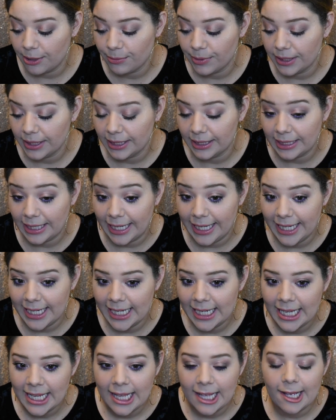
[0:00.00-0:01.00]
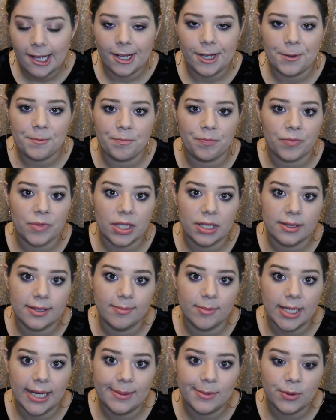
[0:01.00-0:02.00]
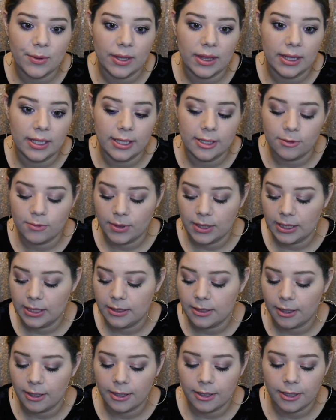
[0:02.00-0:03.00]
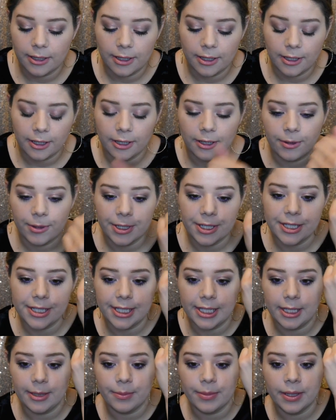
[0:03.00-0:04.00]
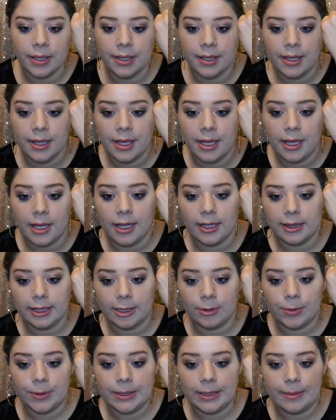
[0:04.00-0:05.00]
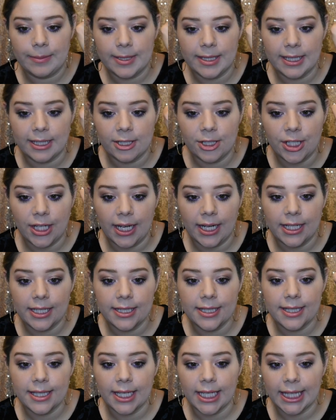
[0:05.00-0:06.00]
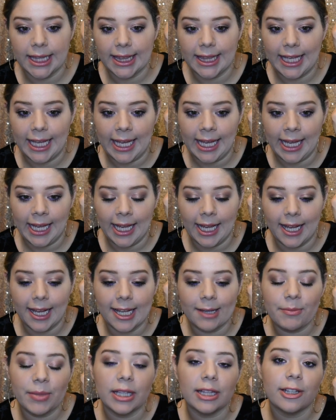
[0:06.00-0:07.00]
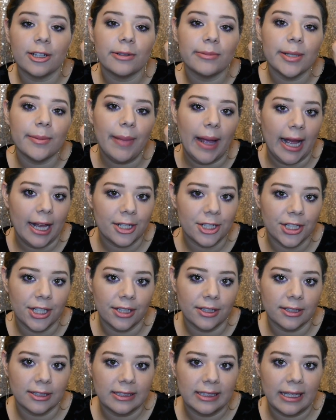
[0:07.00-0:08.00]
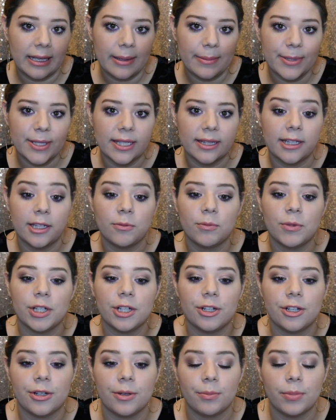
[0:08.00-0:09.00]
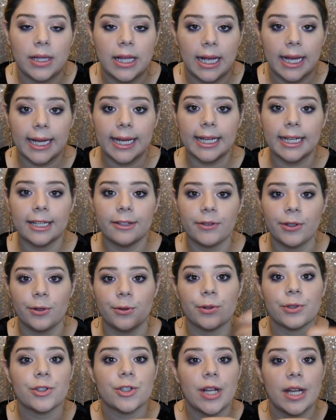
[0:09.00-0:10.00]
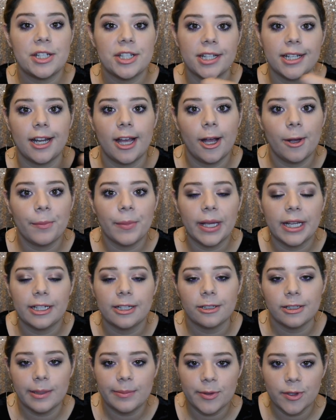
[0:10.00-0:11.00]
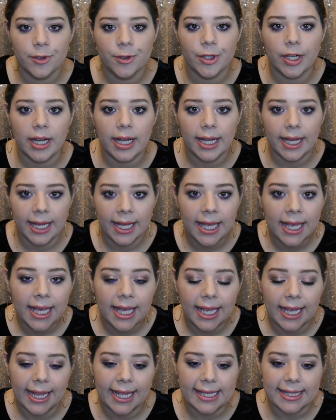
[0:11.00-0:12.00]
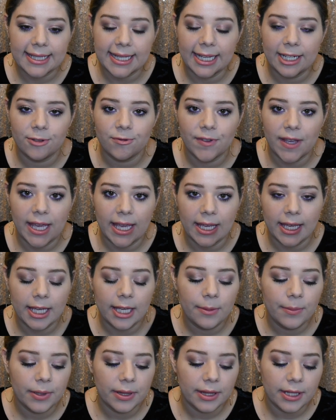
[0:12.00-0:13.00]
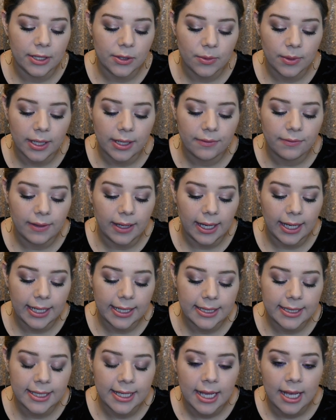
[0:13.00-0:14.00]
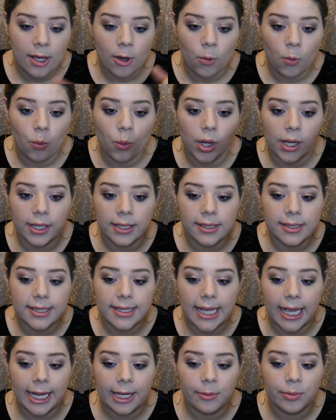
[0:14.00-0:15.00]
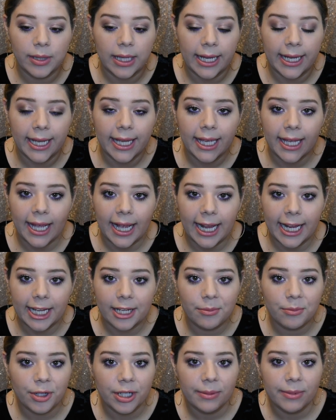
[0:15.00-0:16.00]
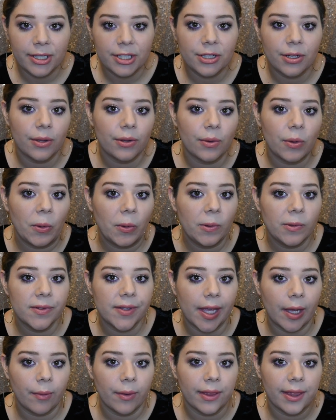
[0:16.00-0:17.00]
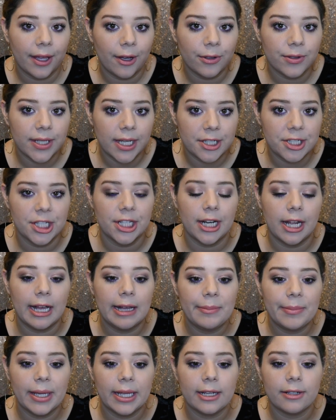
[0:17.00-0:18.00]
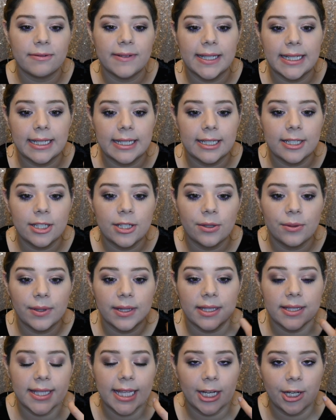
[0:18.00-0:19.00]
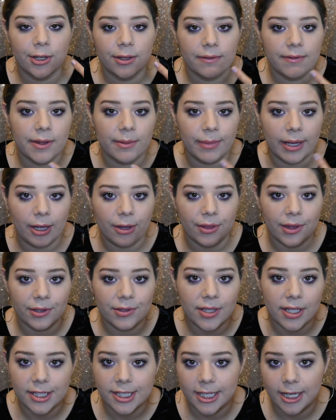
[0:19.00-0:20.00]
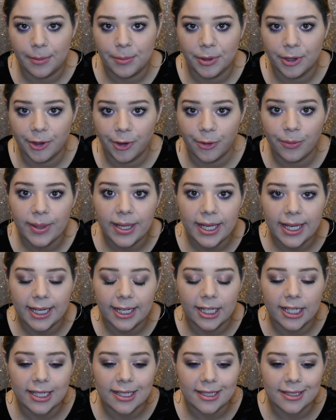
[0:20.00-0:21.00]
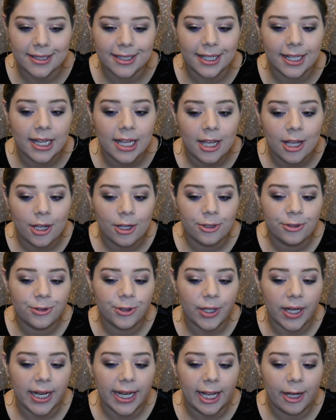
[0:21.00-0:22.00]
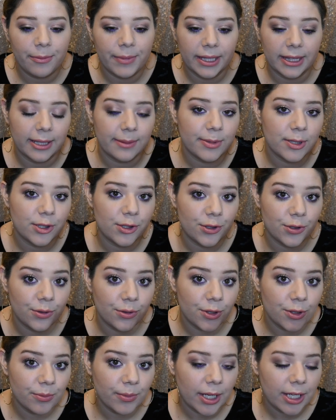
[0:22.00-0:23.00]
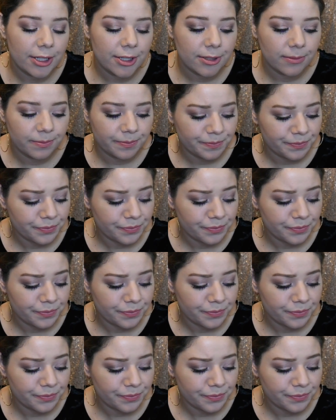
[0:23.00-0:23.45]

I really like. Sometimes with these really darker or deep liquid lipstick shades, they can be a little bit patchy on the lips, and then when you're applying, if you're touching up and your lips are dry, it gets kind of cakey. But this one, I find once I apply it, I can pretty much go the whole day without touching up, and if I need to in the center of the mouth, I'll touch it up a little bit, and it doesn't dry out my lips too much.